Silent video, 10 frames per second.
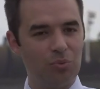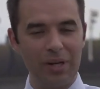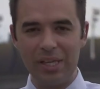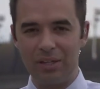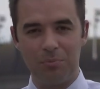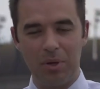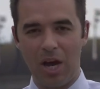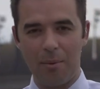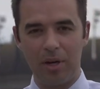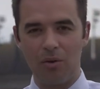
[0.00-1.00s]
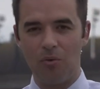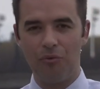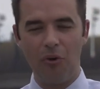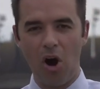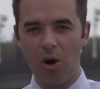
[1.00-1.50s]
really becoming
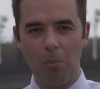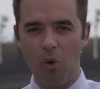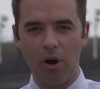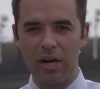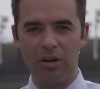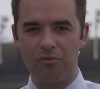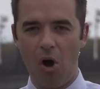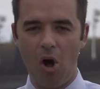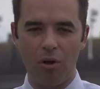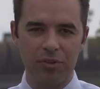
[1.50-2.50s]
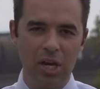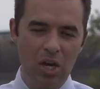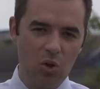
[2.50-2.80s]
far more involved.